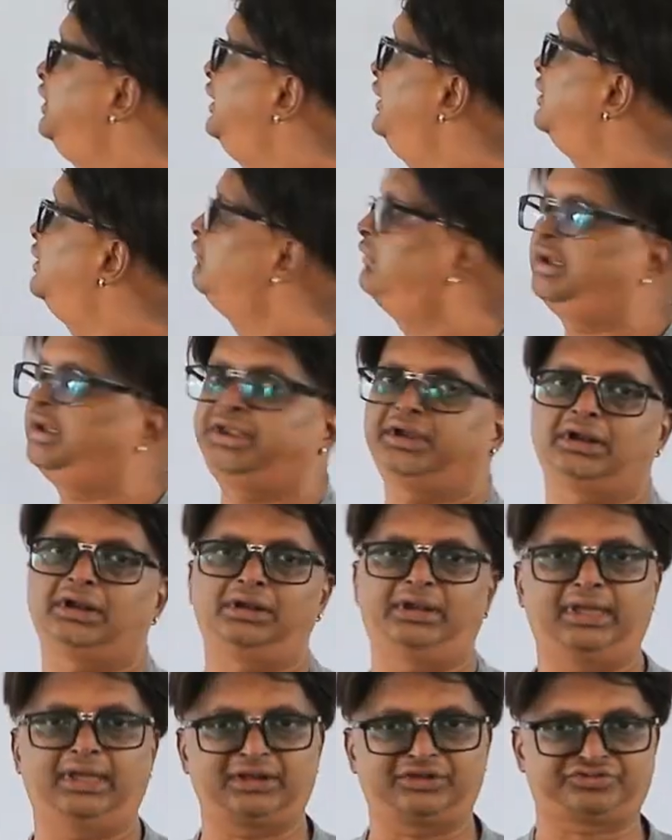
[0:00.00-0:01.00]
in the vertical
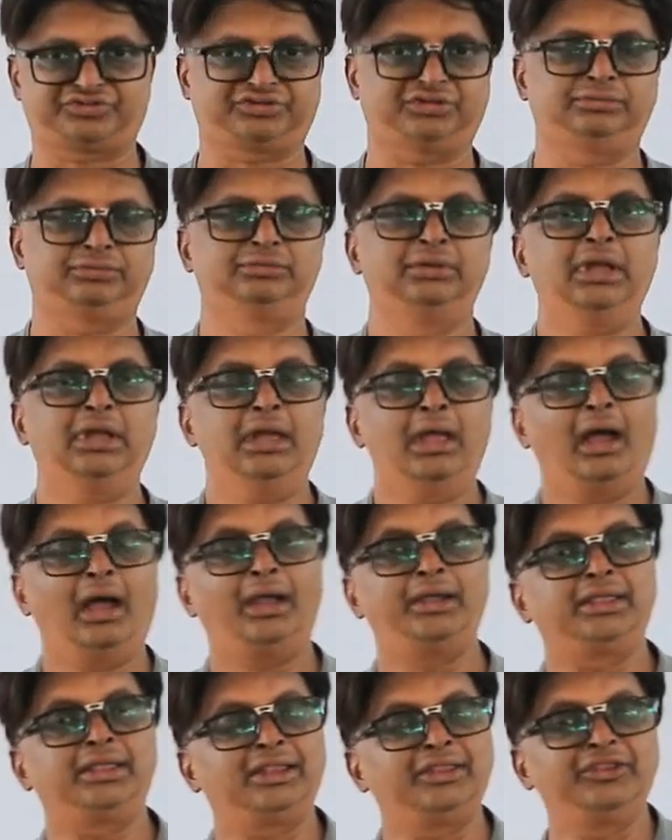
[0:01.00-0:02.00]
direction
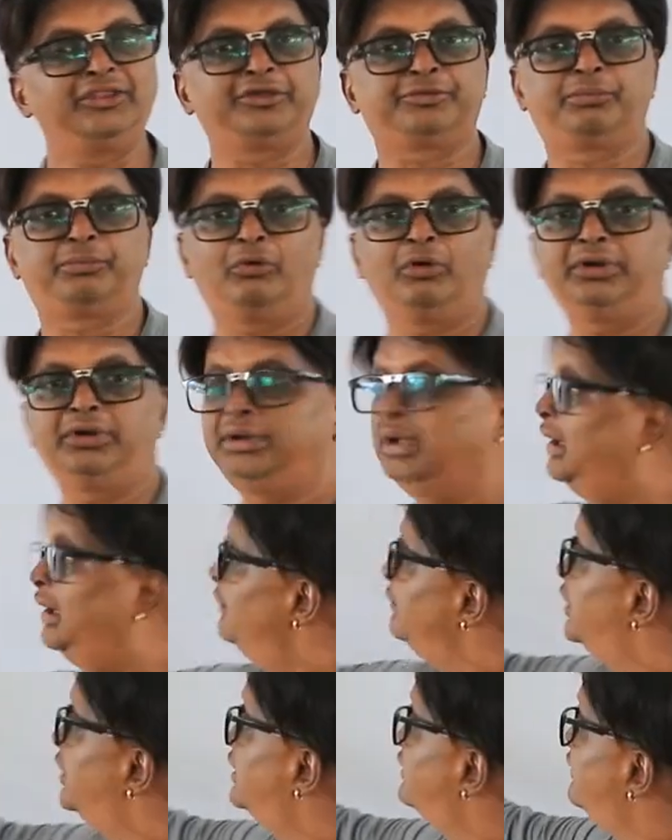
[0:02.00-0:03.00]
under this point,
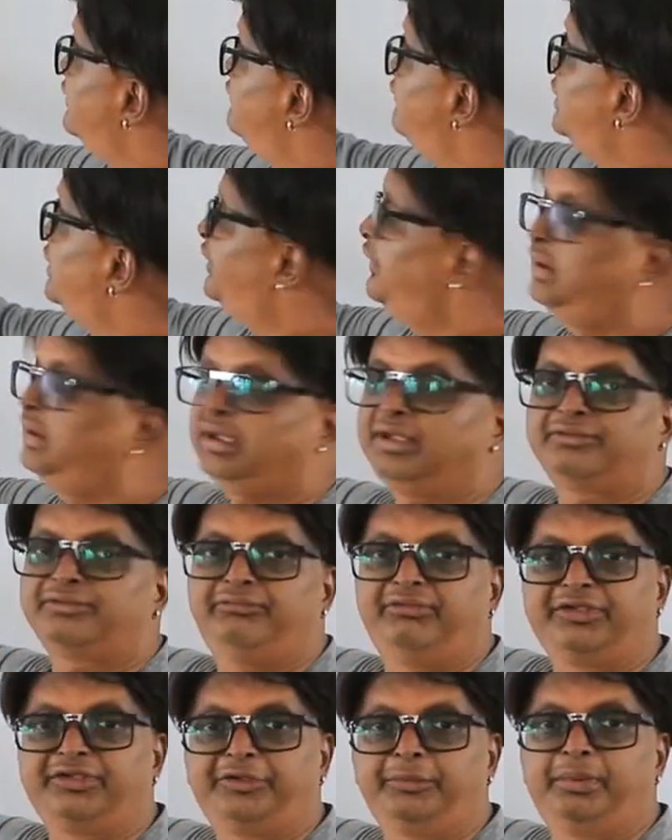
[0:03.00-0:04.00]
because everything is
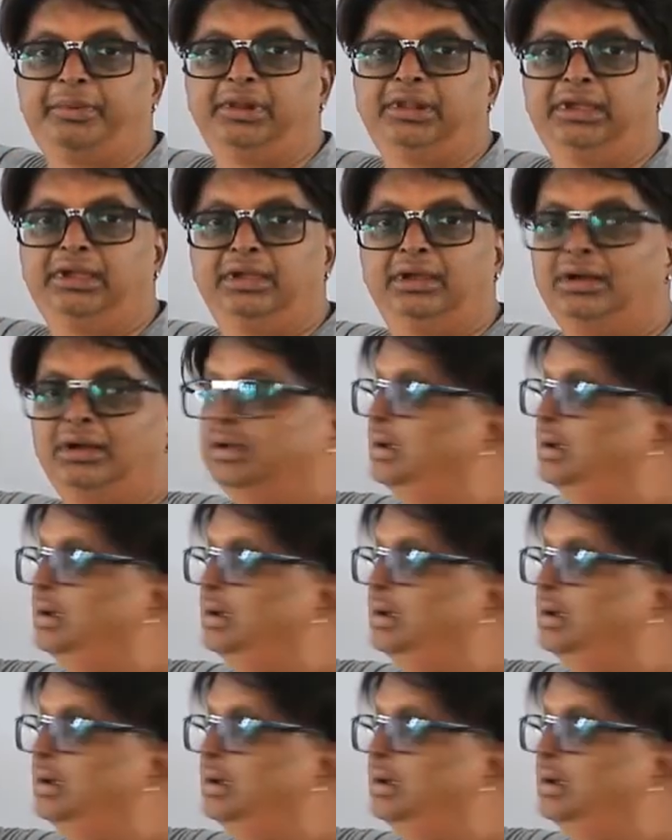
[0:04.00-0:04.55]
visible here.